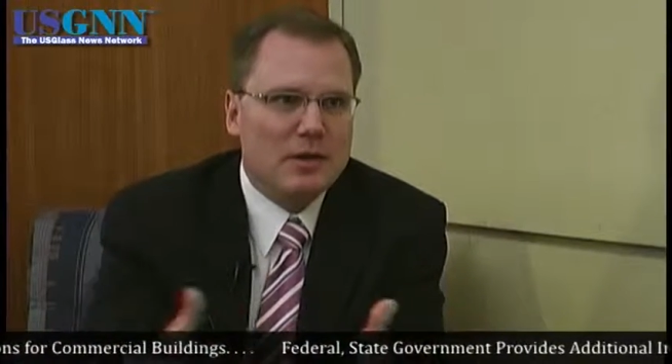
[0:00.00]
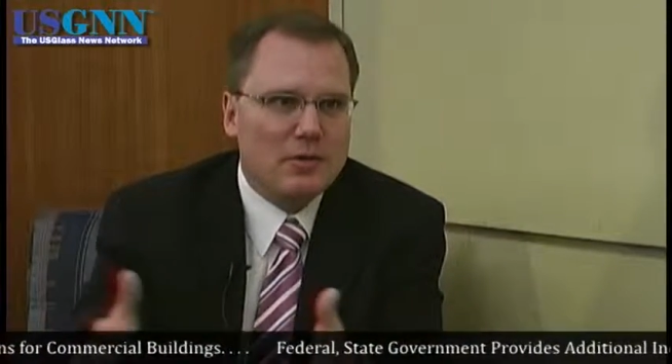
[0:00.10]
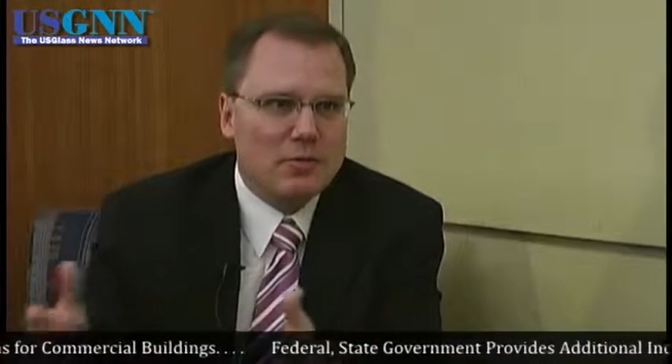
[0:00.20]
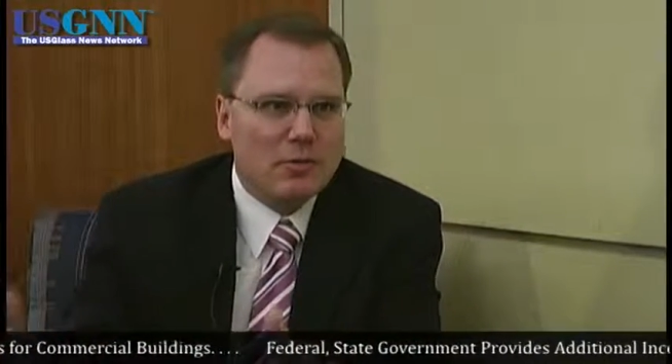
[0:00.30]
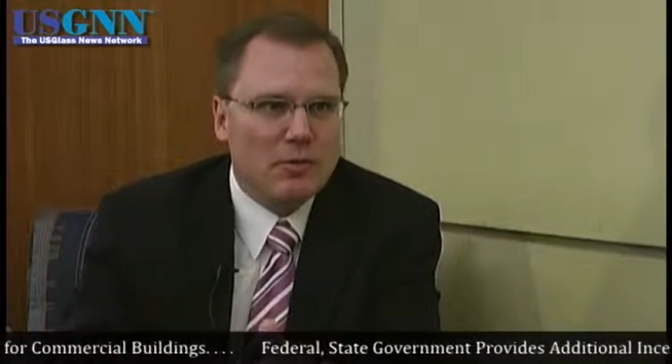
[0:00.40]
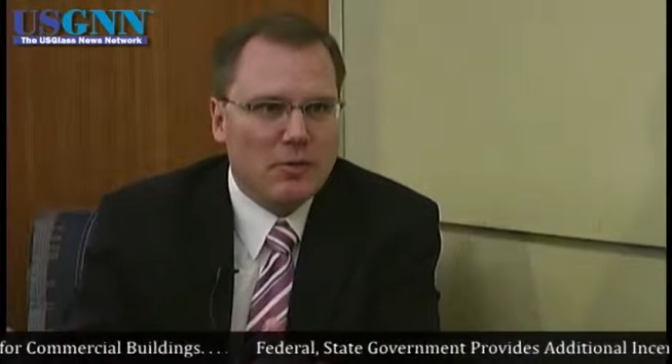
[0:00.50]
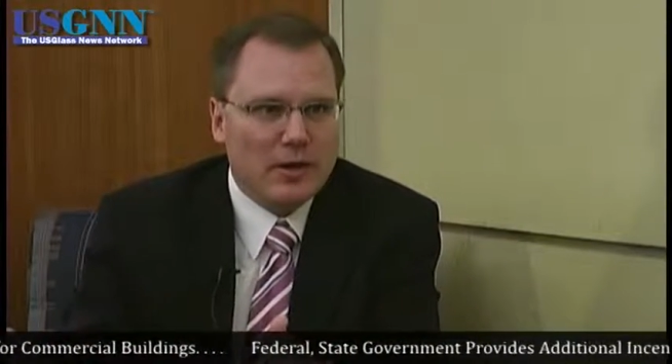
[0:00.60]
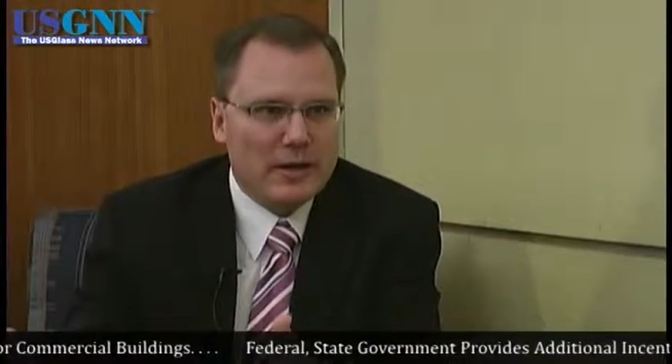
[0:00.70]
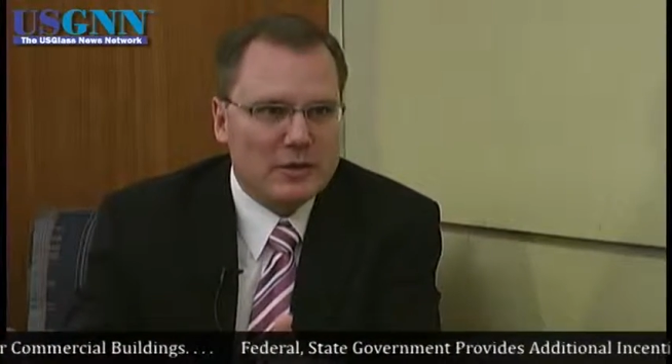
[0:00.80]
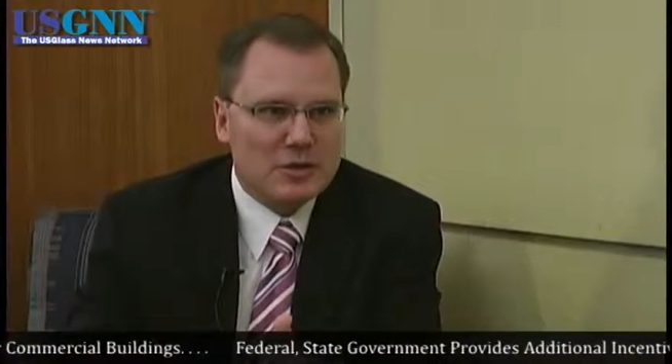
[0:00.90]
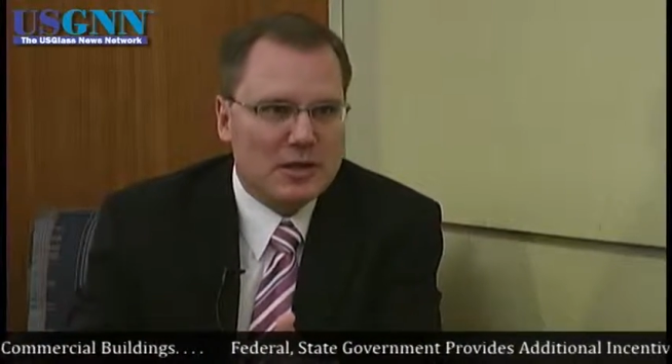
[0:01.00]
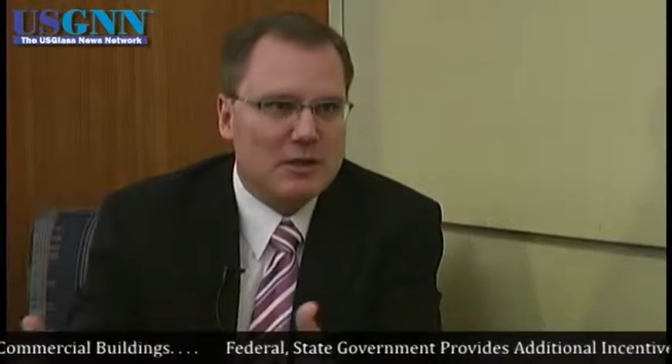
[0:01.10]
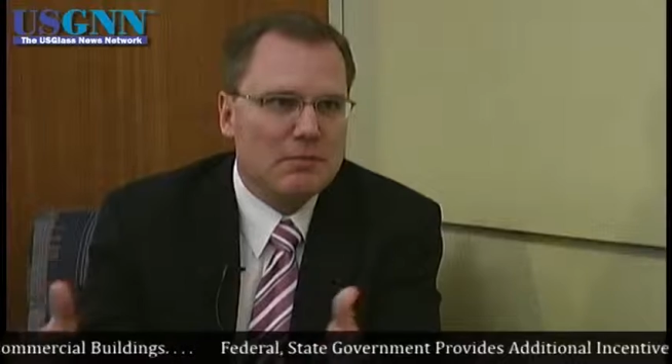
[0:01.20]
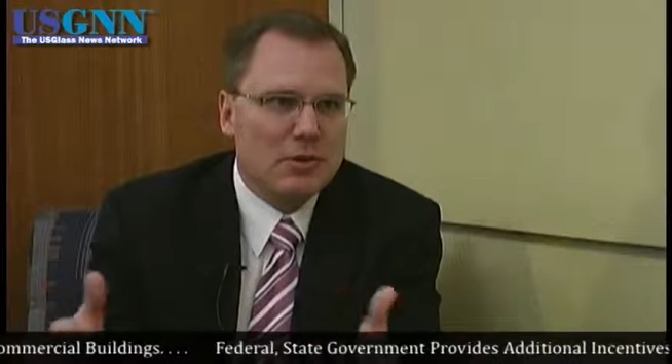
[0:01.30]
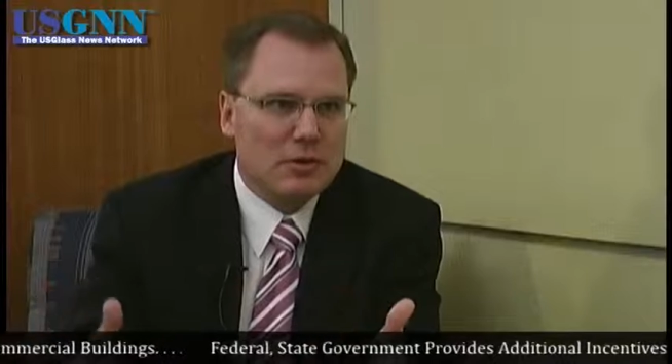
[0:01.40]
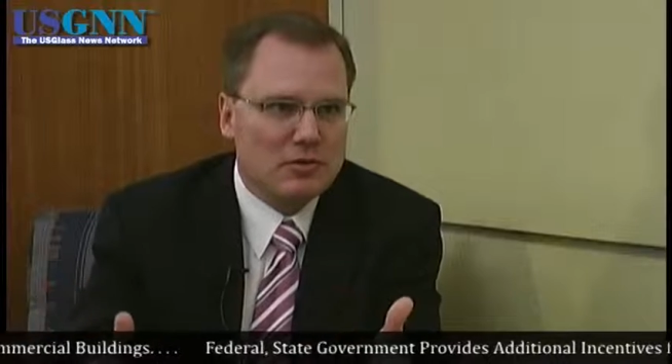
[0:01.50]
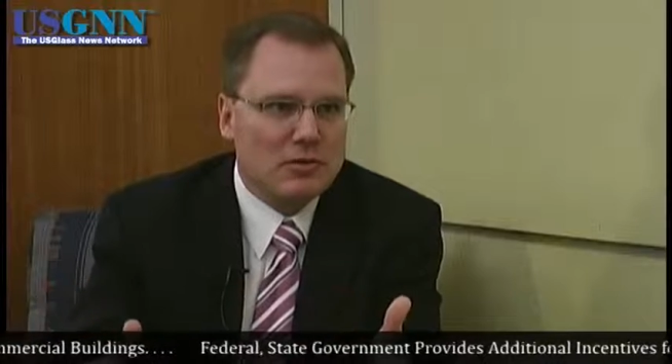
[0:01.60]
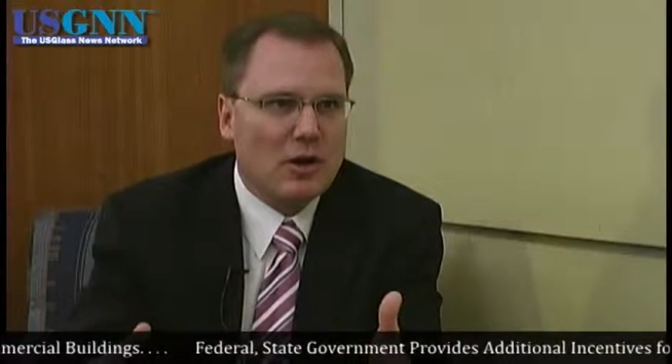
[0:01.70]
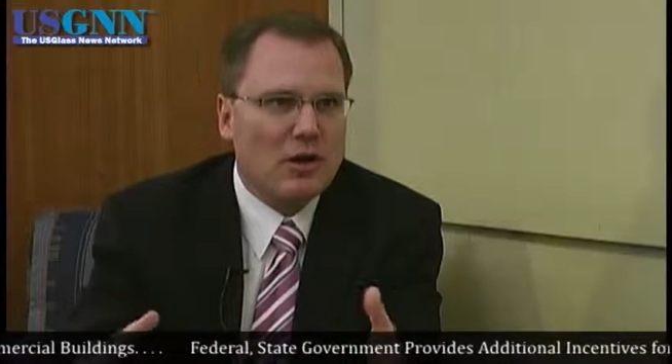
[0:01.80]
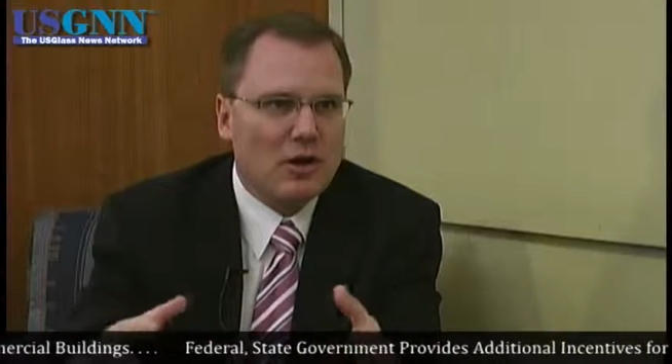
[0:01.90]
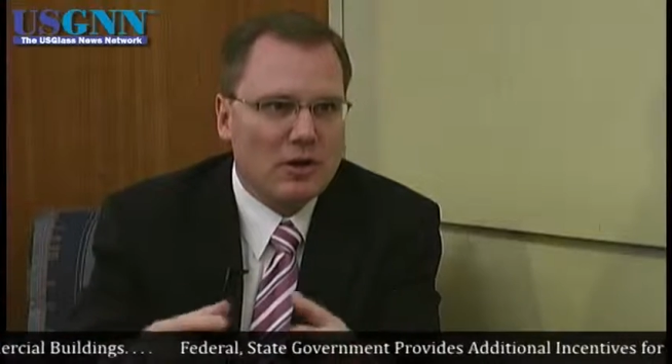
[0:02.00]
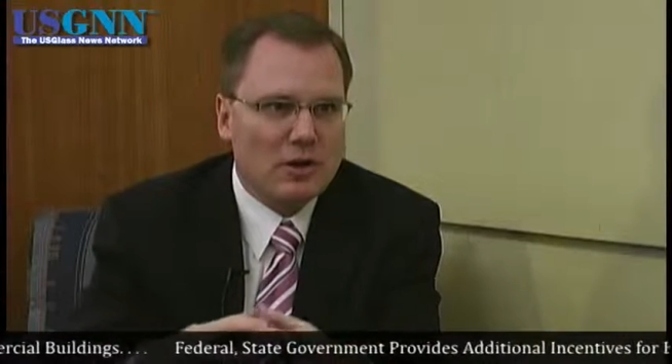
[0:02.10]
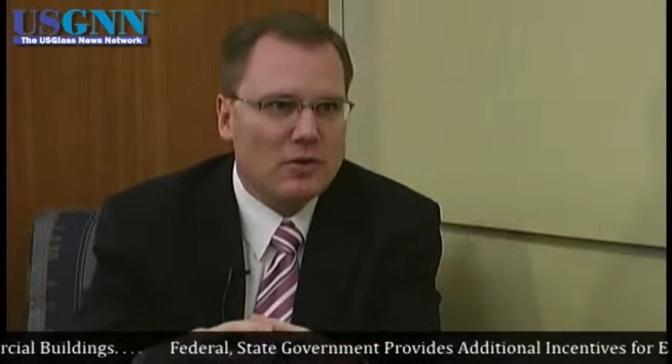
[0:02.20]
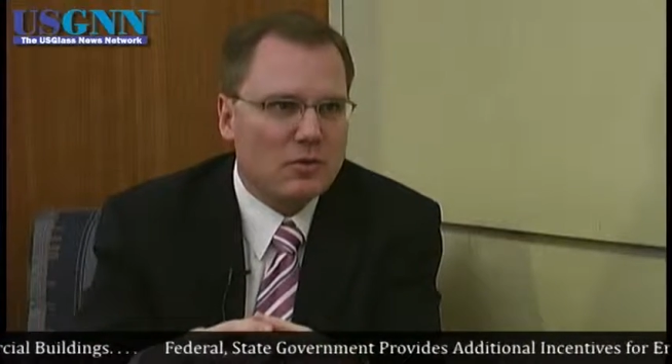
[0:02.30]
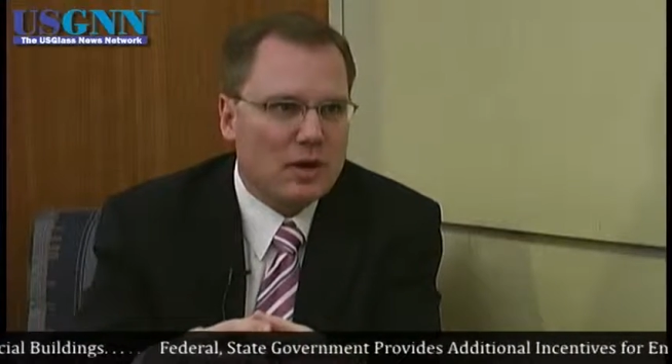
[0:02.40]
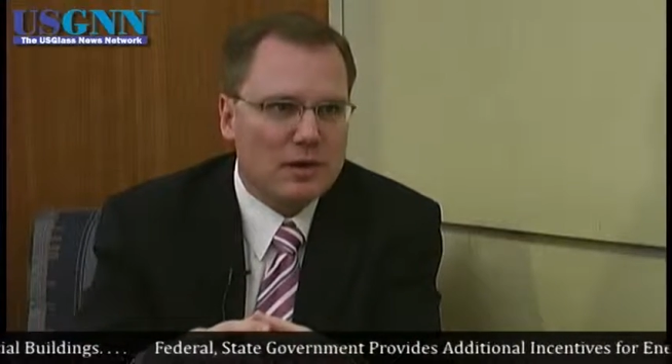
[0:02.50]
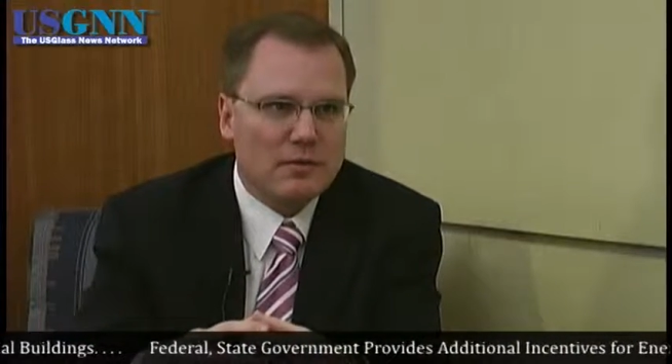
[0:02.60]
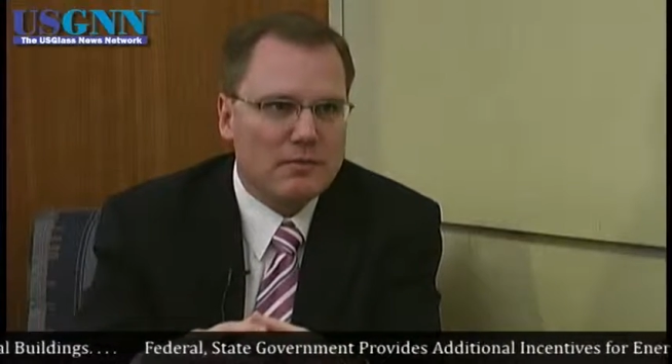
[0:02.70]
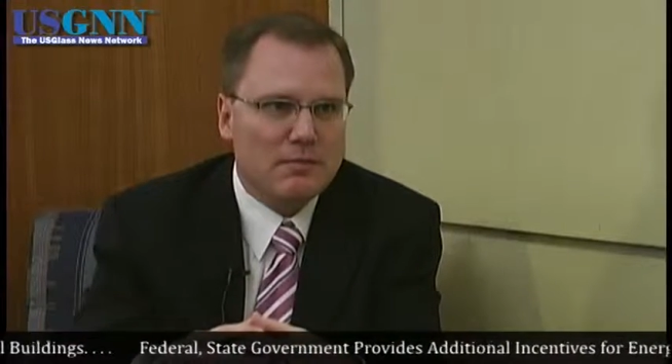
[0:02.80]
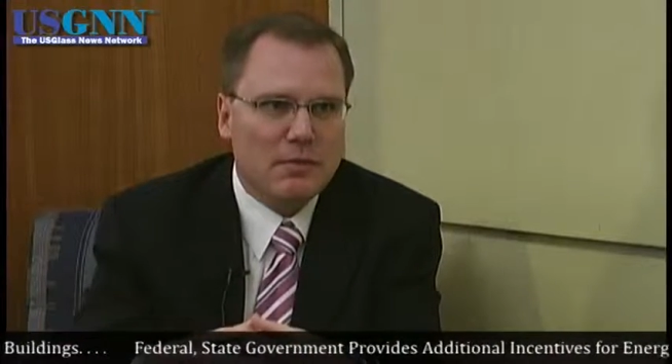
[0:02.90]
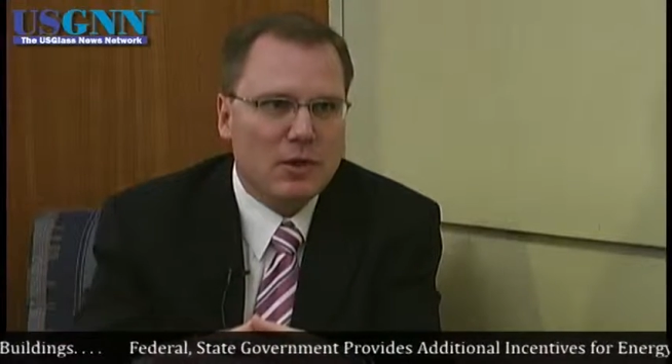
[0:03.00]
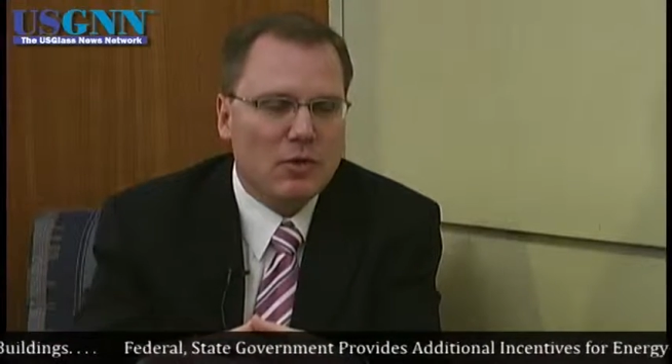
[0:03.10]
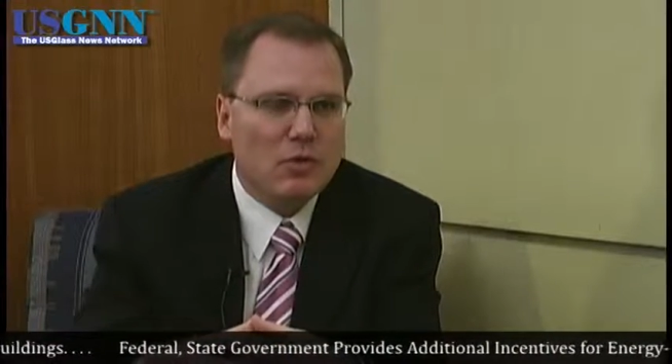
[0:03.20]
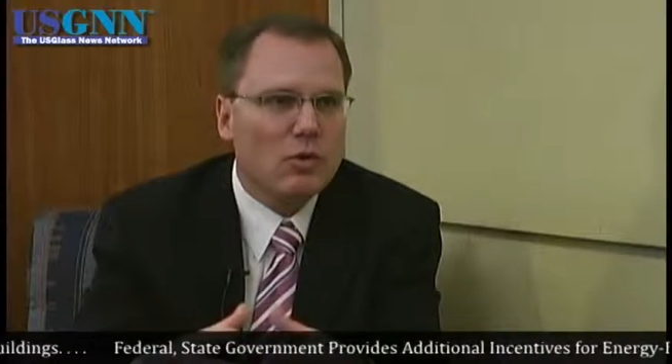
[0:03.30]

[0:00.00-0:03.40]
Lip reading: and renewable energy and Building Star all under one bill,